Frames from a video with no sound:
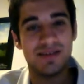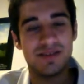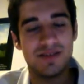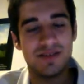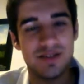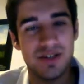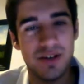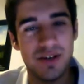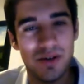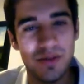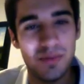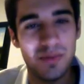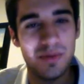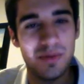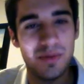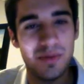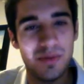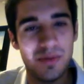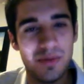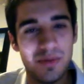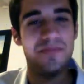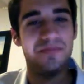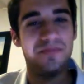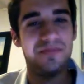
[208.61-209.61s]
So
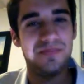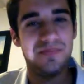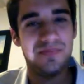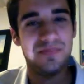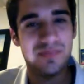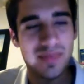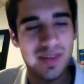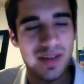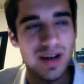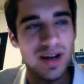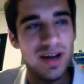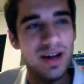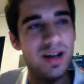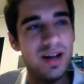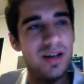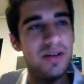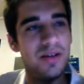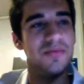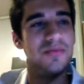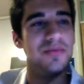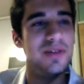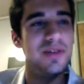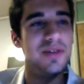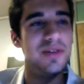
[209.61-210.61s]
um,
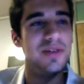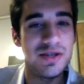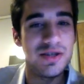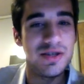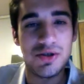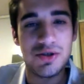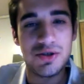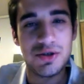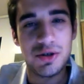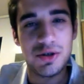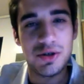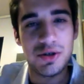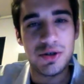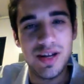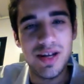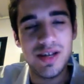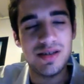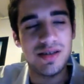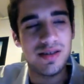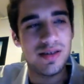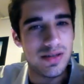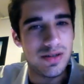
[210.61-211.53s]
I've learned a new song on it.